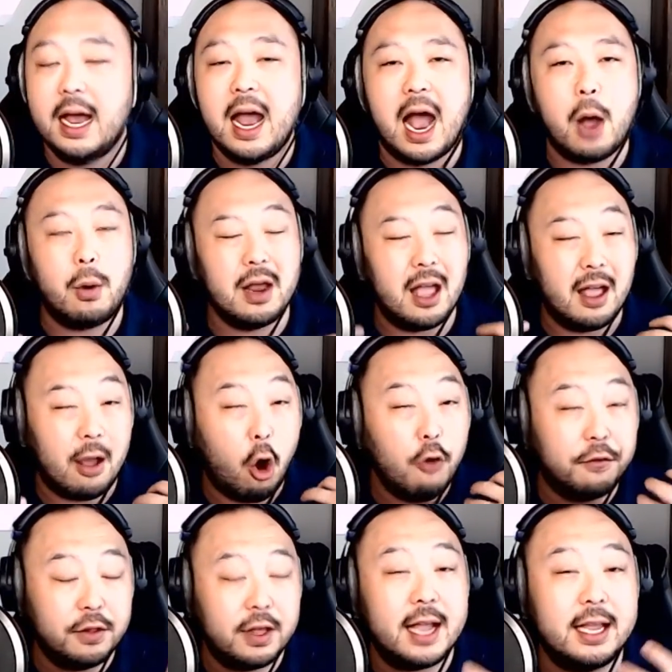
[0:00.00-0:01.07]

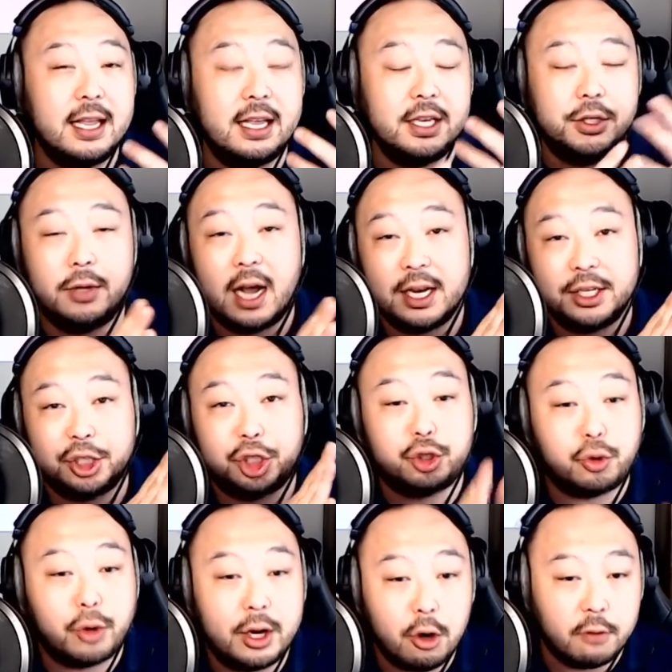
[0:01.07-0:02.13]
Hopefully I can get you guys
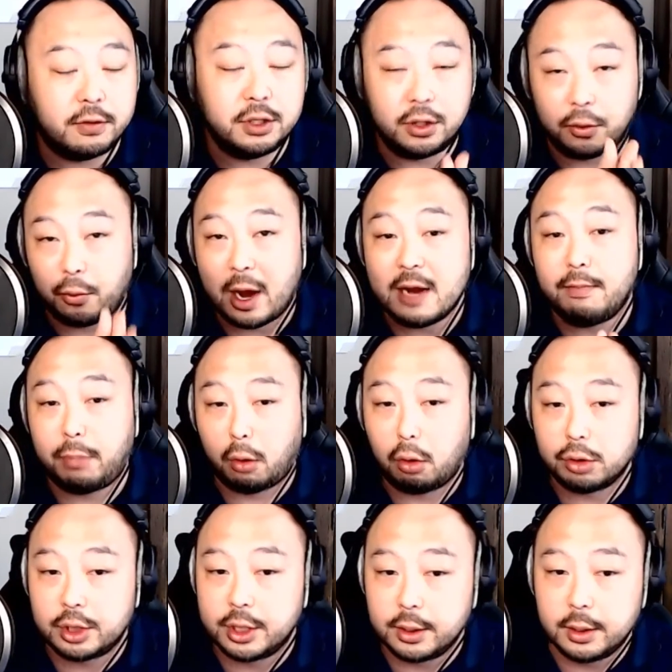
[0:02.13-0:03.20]
straight over to the right
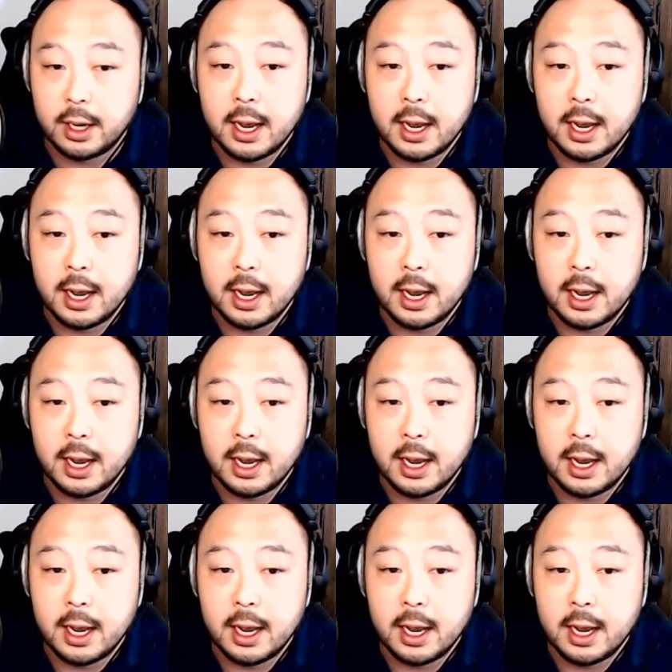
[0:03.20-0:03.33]
person.